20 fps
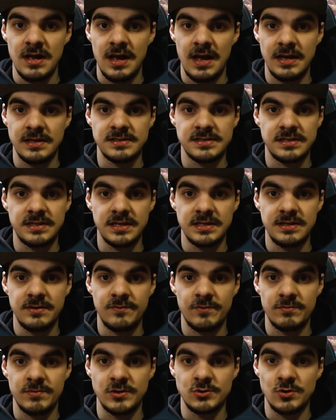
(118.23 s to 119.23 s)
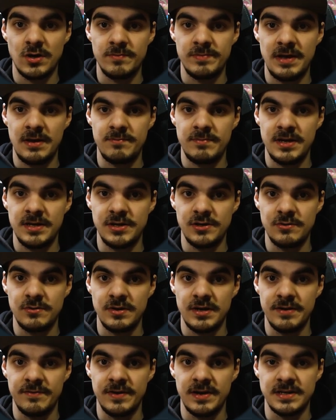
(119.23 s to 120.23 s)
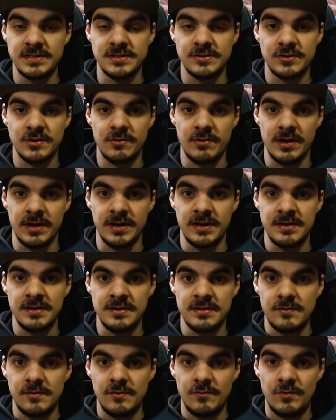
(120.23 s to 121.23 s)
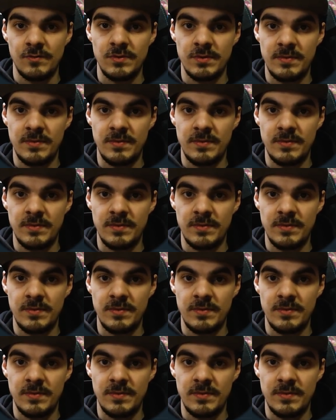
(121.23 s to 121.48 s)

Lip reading: and select it from the drop-down menu if it isn't already. From the